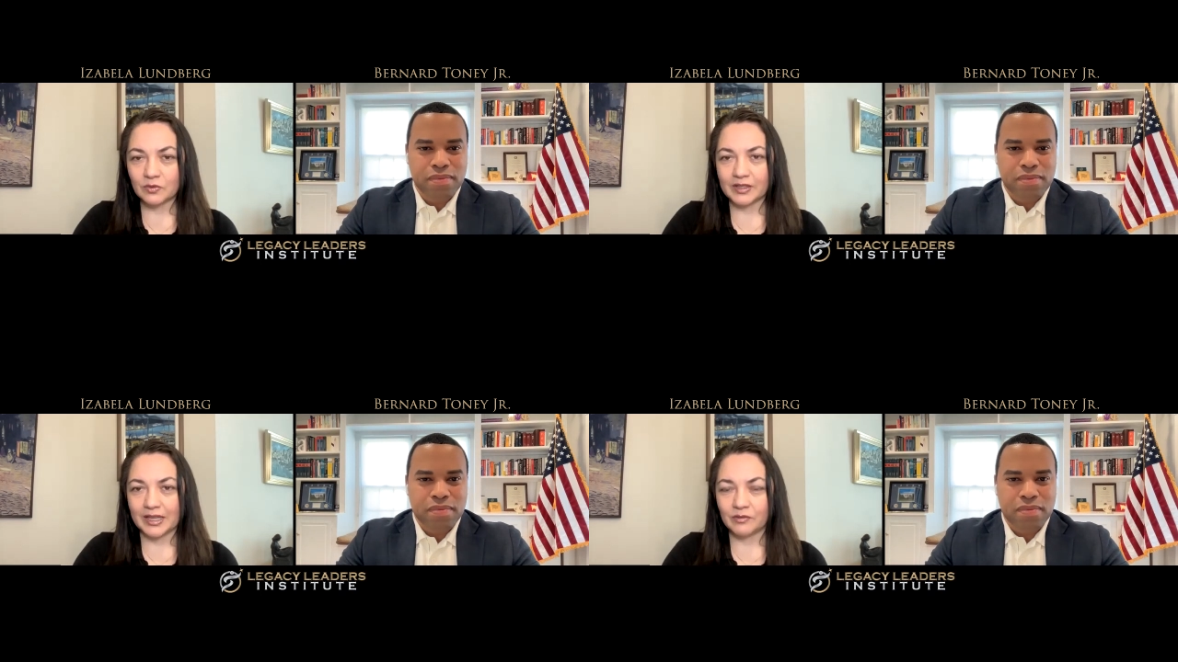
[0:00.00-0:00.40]

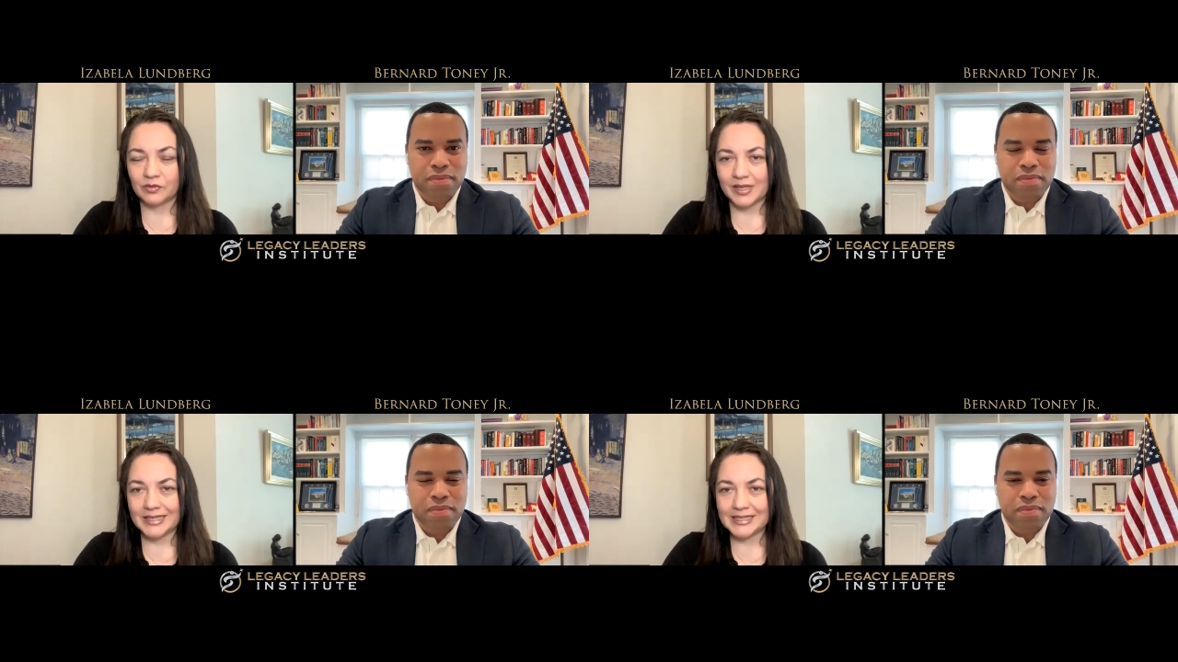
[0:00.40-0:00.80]
Speaker 1: really
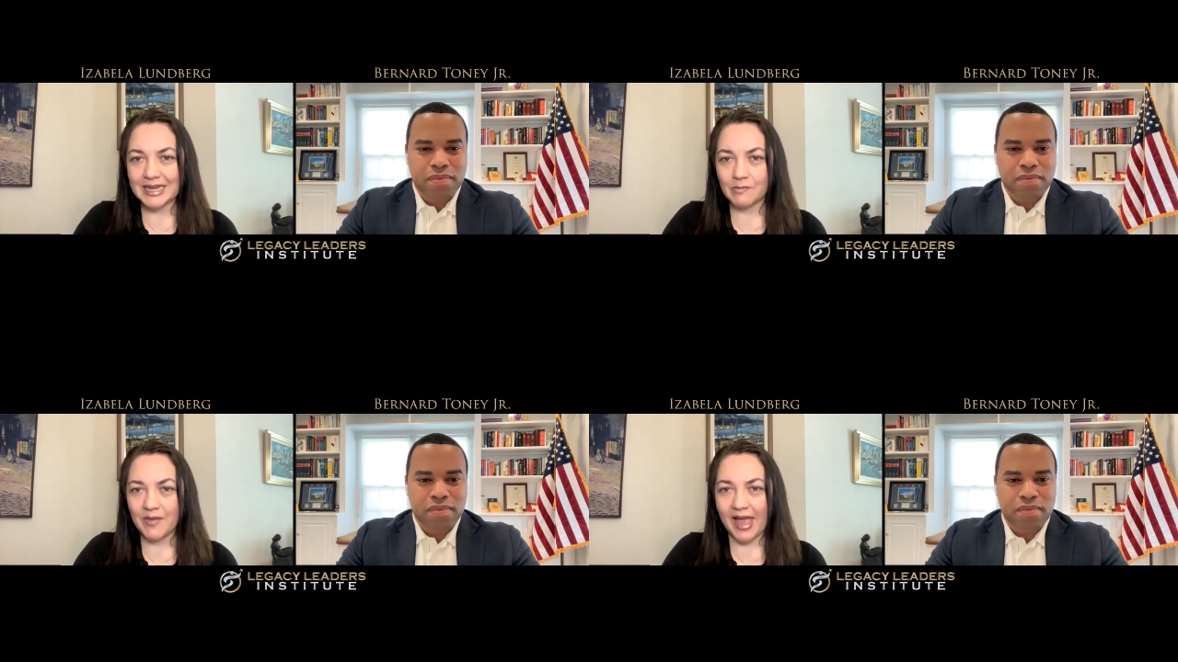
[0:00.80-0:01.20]
influence
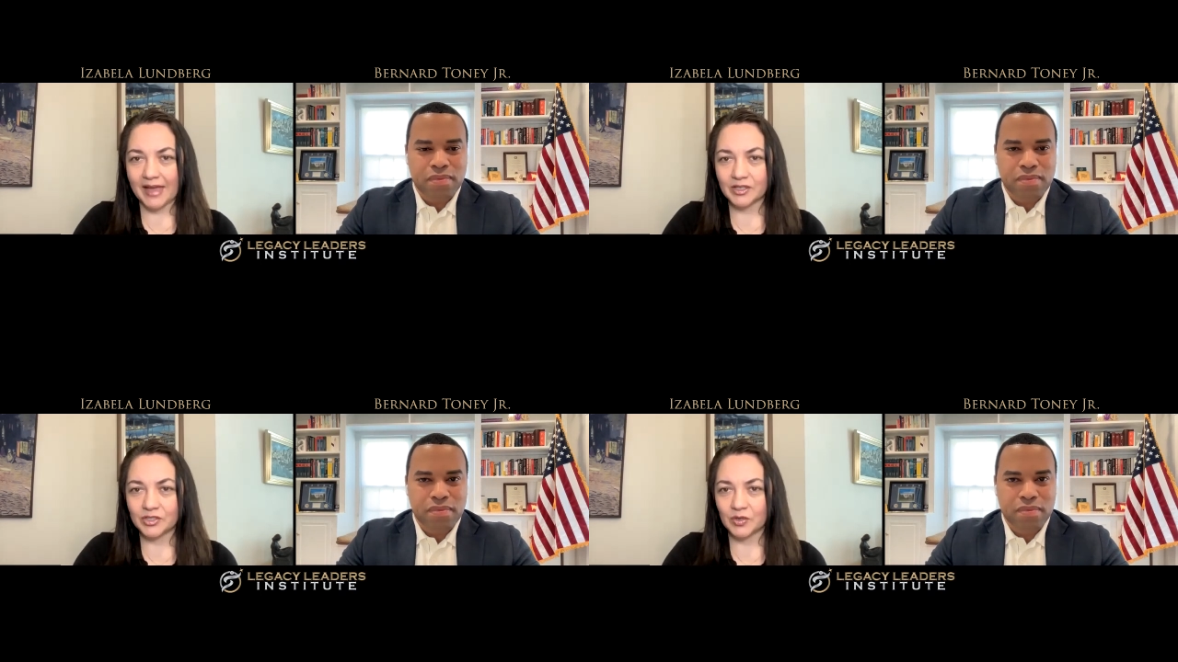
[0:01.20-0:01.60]
and
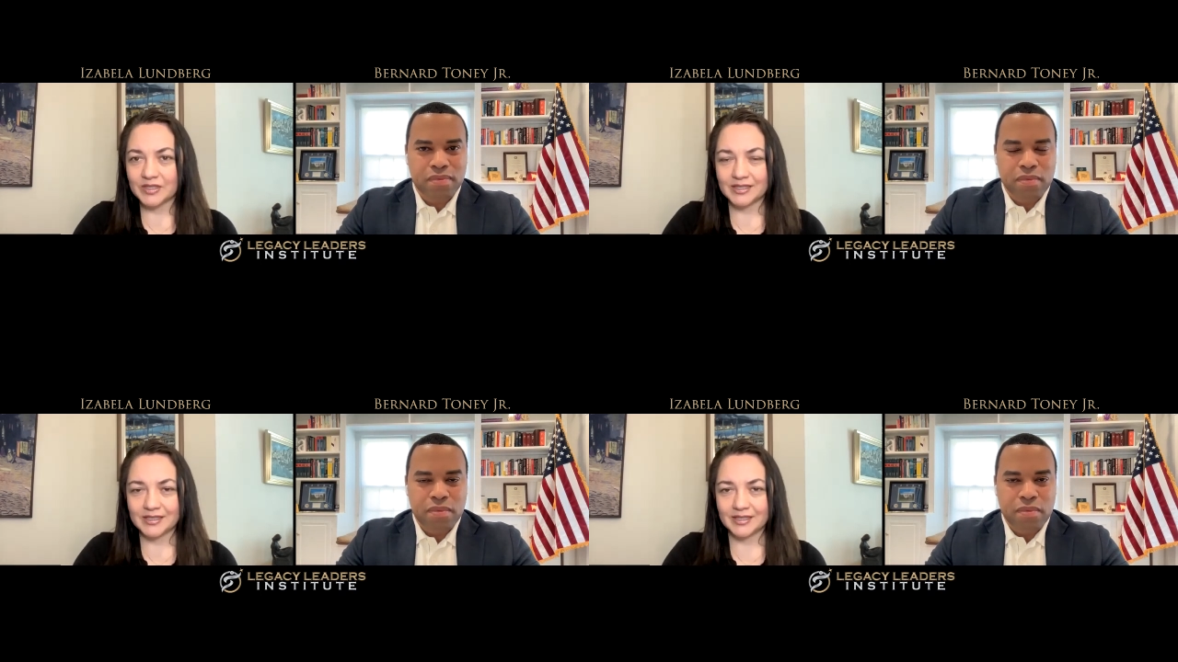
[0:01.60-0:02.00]
impact
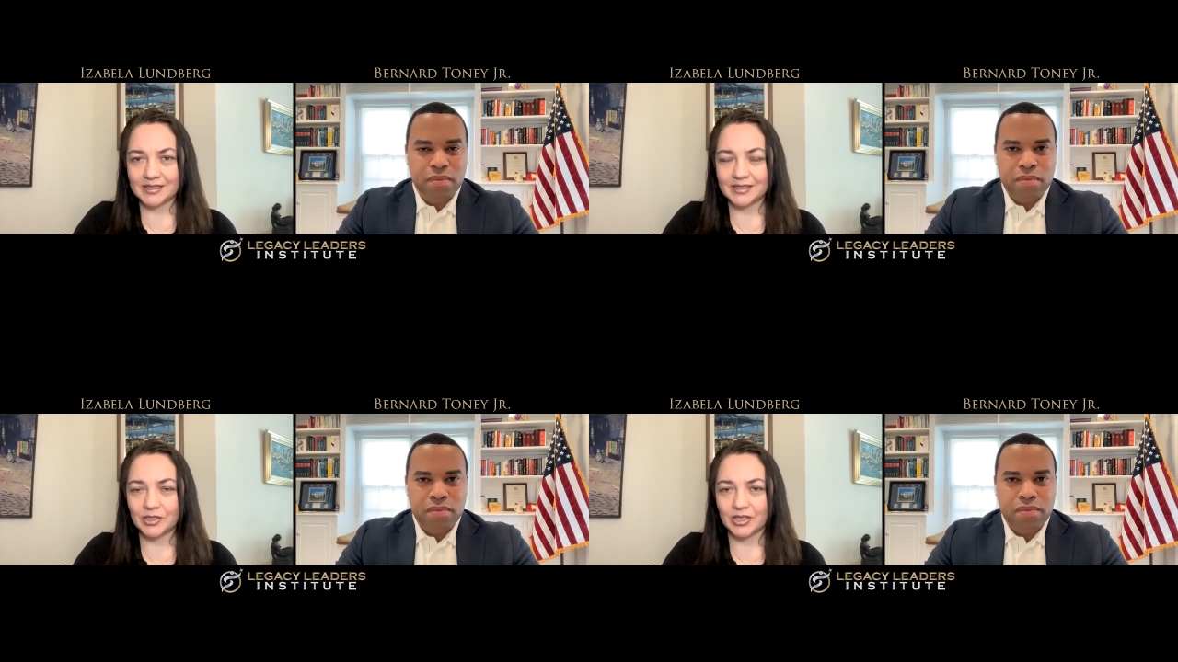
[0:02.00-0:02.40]
choices,
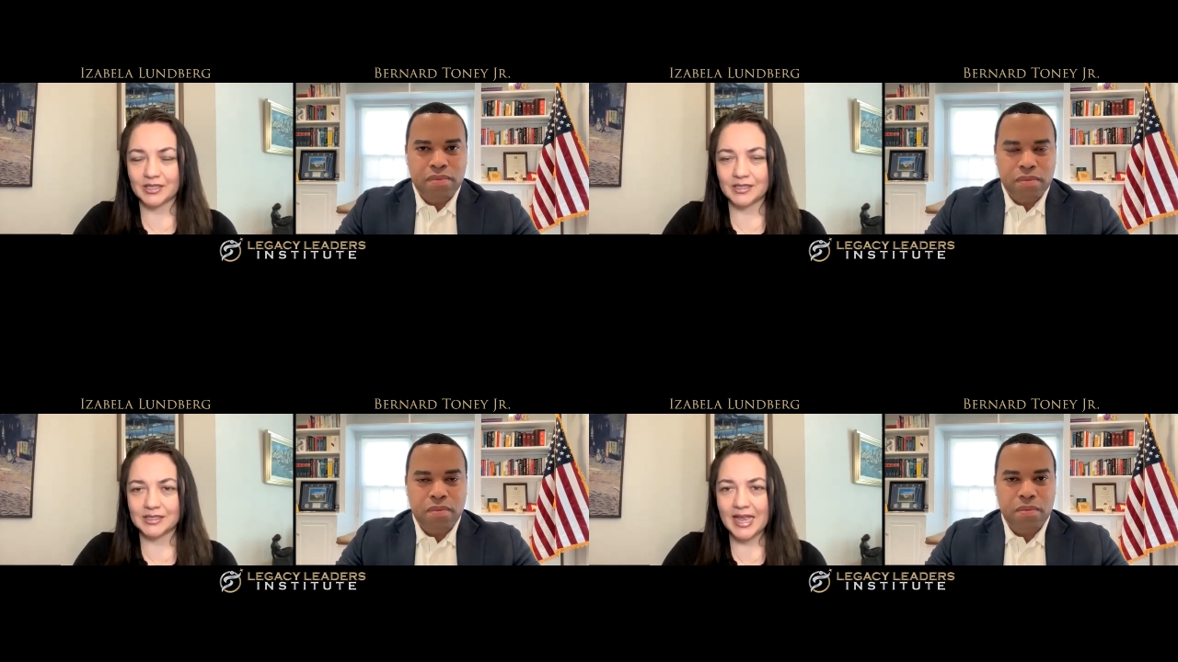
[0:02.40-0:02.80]

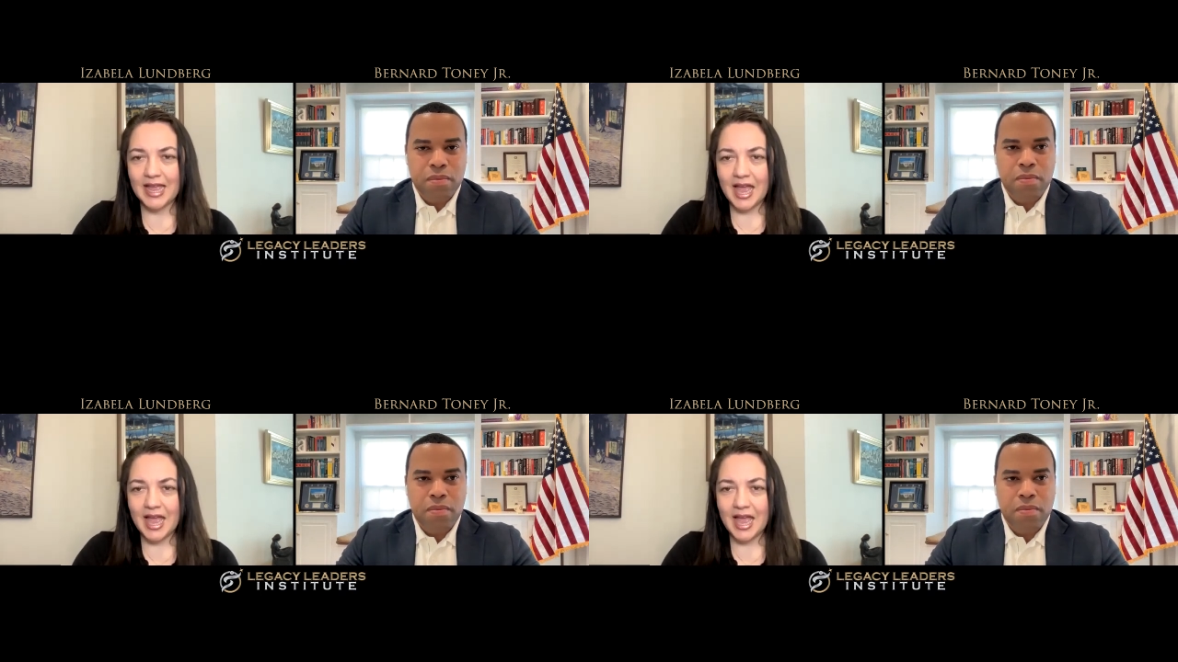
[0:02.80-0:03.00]
decisions,